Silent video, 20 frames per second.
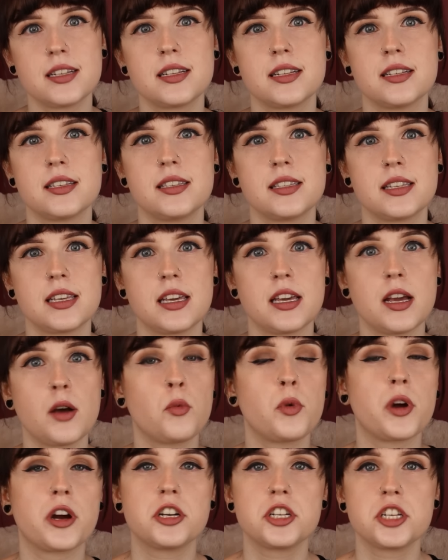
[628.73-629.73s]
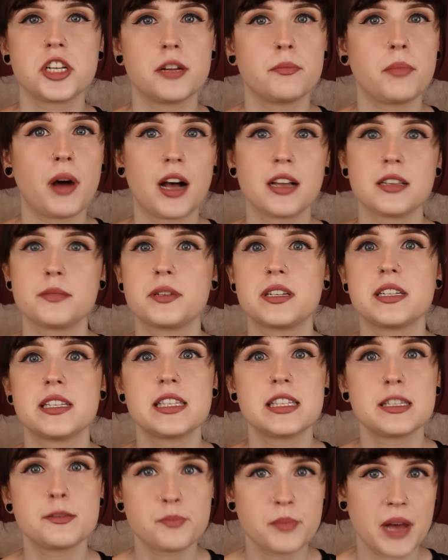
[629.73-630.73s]
to see where she had possibly
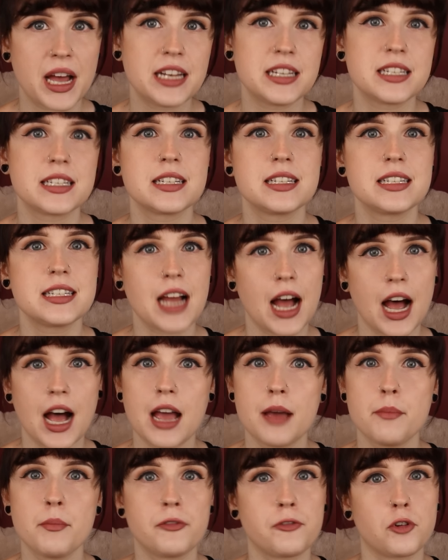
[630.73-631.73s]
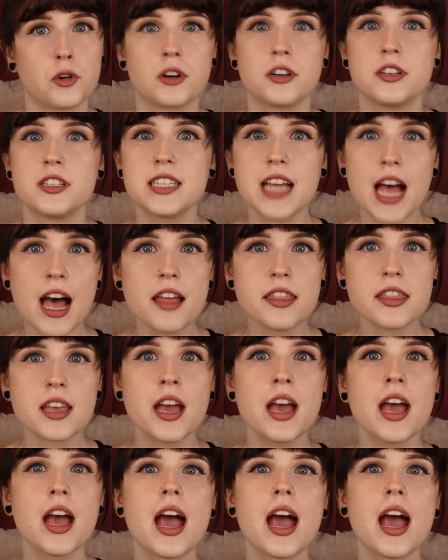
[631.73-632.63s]
spent time before her death,